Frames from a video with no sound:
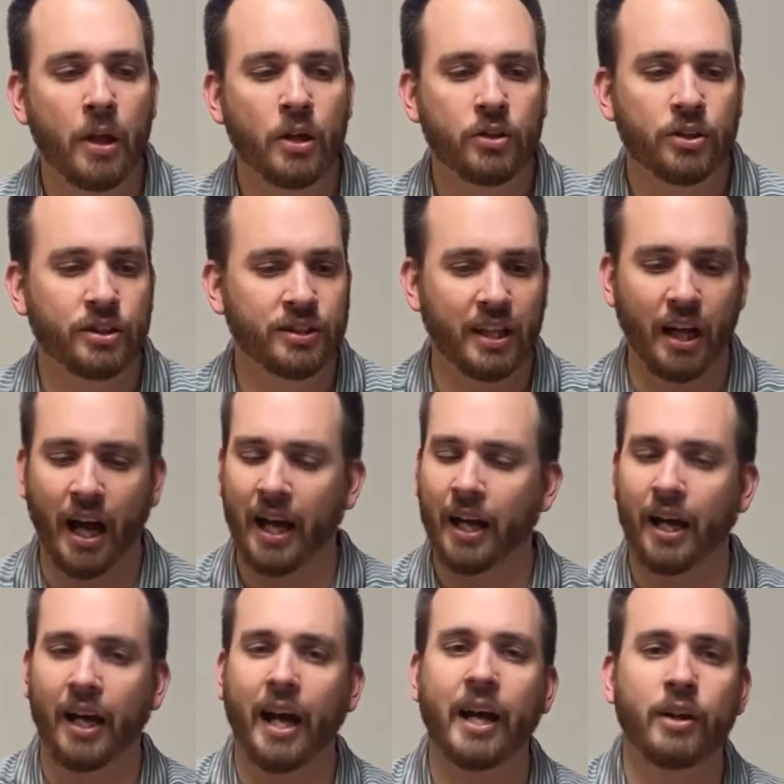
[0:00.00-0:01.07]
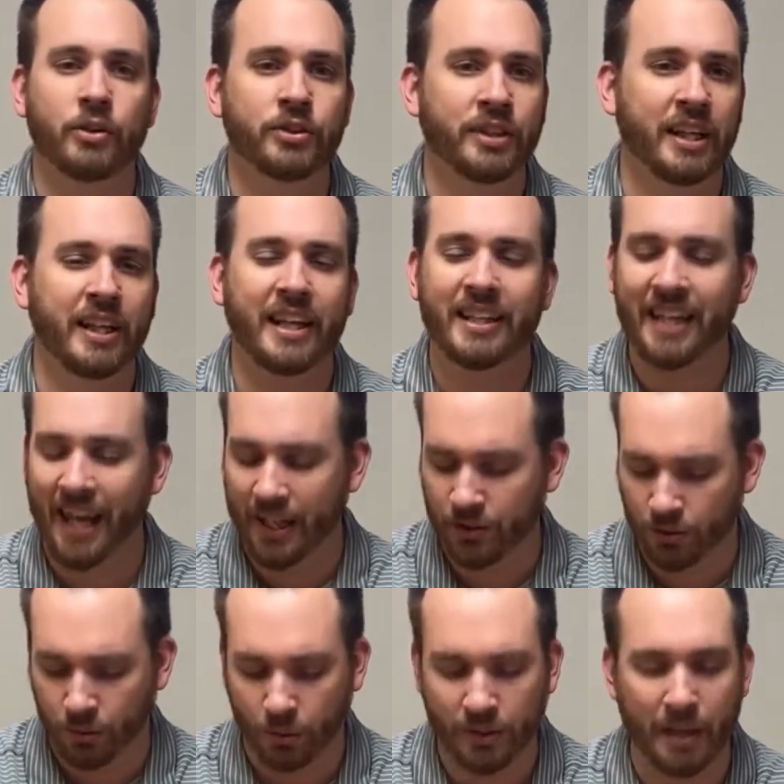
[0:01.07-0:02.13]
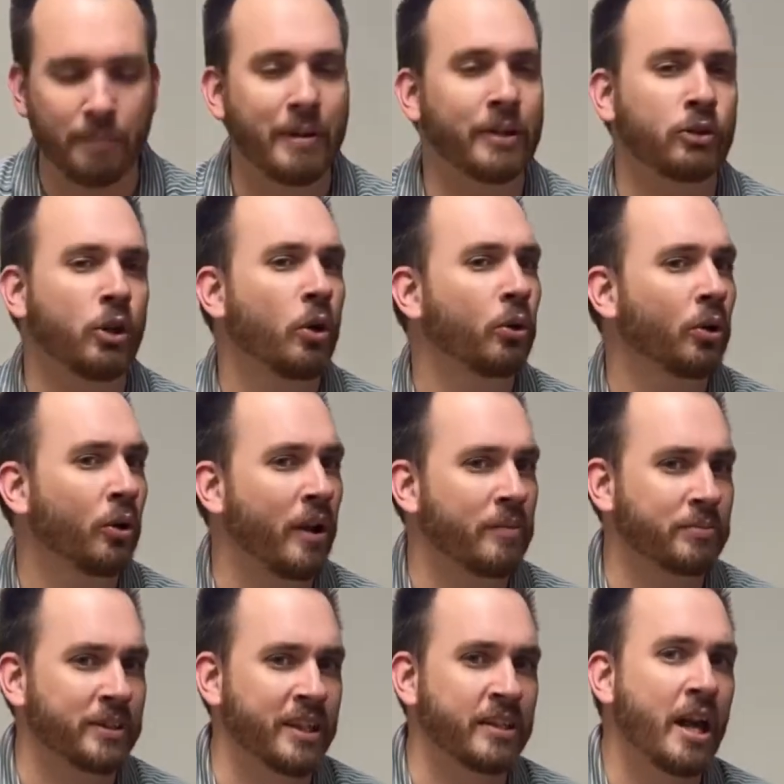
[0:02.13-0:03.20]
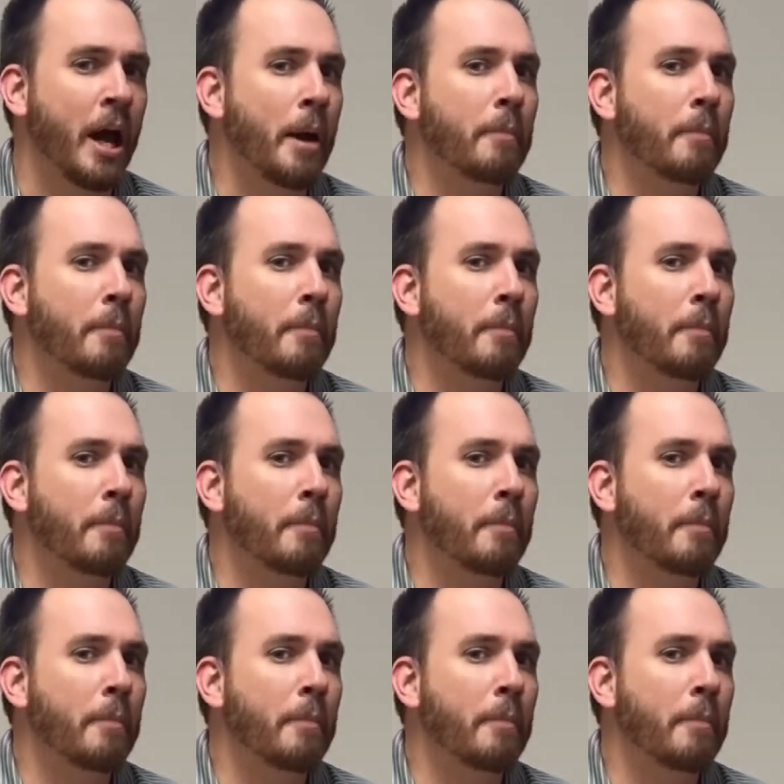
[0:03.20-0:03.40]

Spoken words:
She said, I understand that. Yes, Lord, that makes total sense.